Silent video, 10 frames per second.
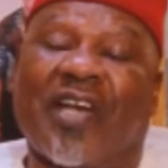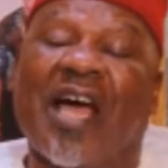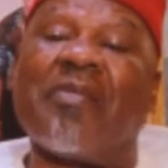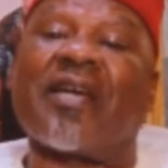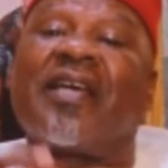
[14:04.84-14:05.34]

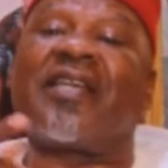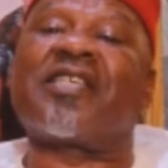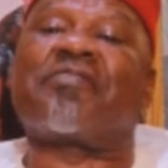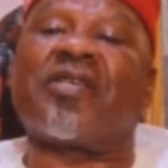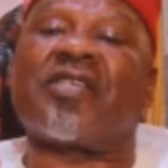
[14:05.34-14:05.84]
and make any
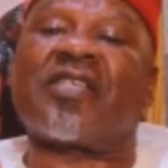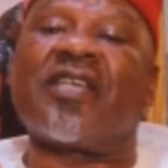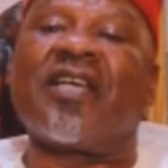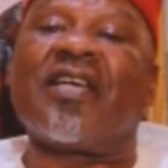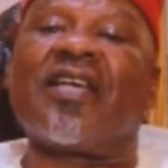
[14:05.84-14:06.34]
speech,
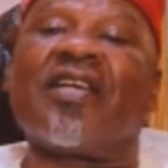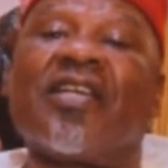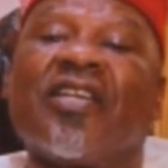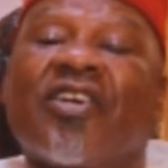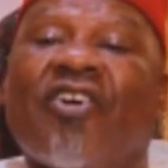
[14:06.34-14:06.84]

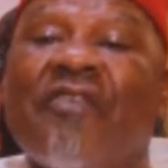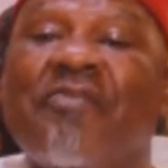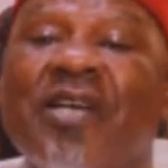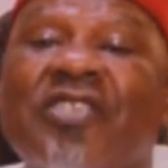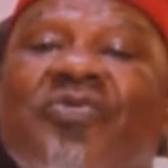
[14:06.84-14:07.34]
the
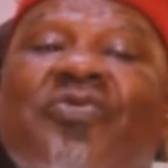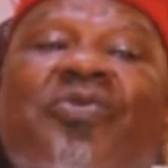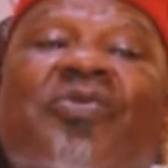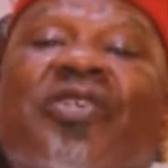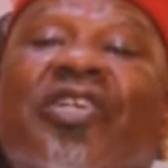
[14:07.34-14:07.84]
government will,